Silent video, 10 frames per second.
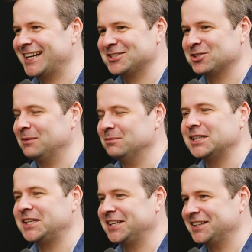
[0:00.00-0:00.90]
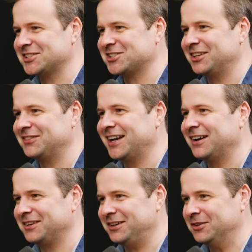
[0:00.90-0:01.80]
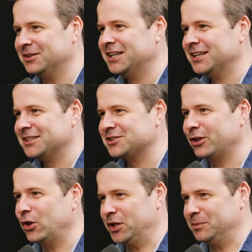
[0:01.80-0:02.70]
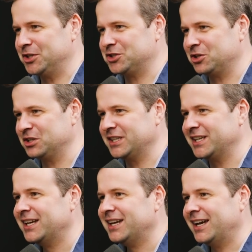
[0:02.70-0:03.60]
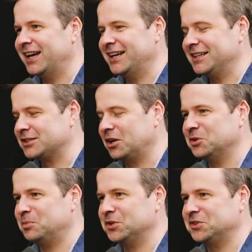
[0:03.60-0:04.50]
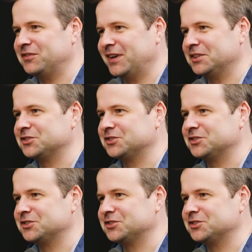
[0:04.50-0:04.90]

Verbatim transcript: And so I'm leaking this stuff out, you know, slowly but surely early, uh, and it's called the Pulte file.